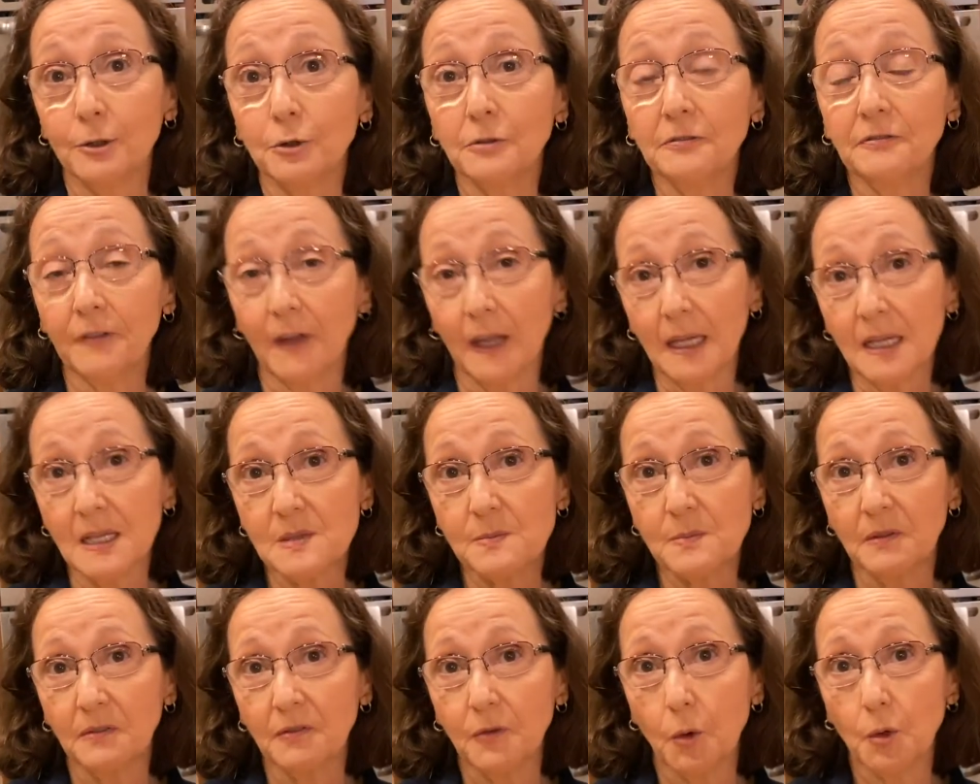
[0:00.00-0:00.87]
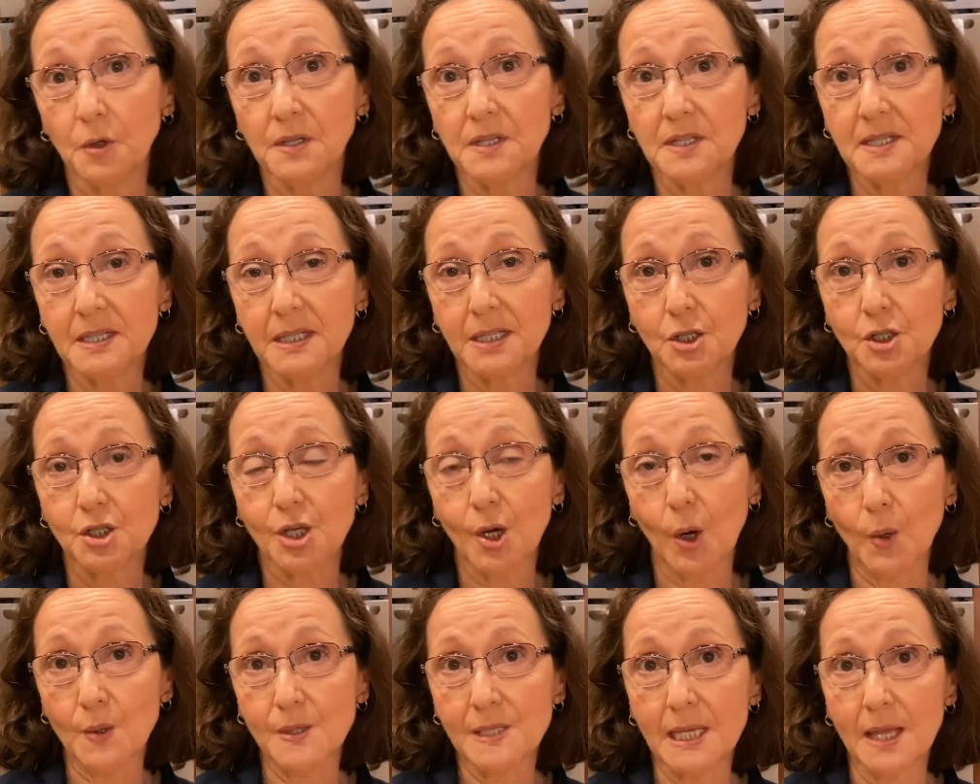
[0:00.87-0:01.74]
phase before this dish
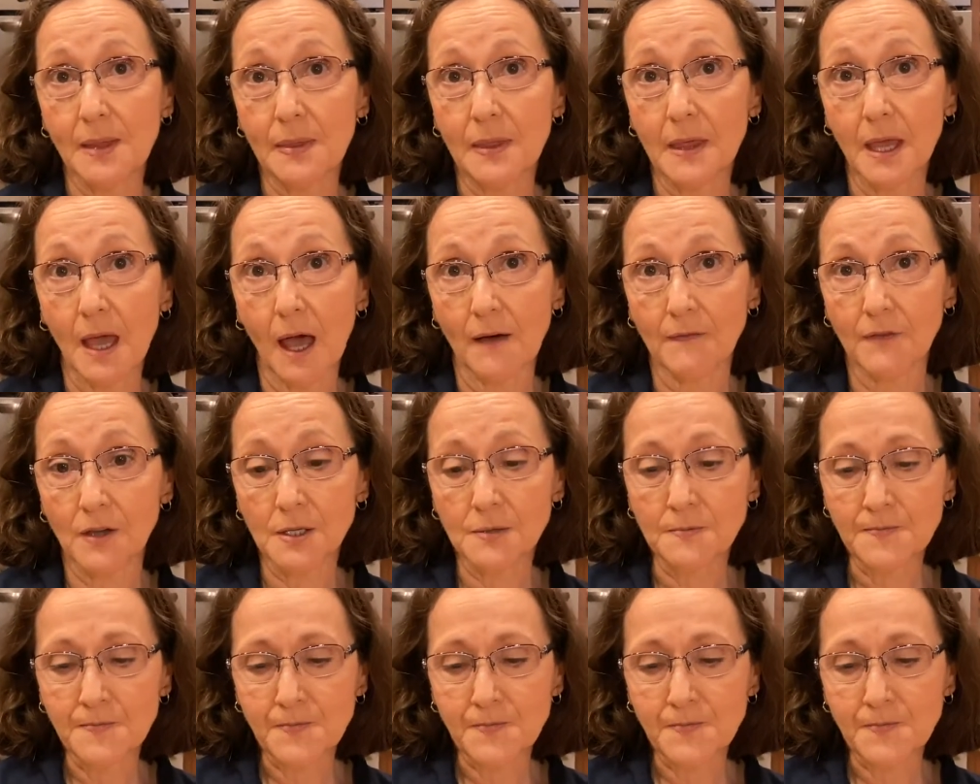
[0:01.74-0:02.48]
goes in the oven,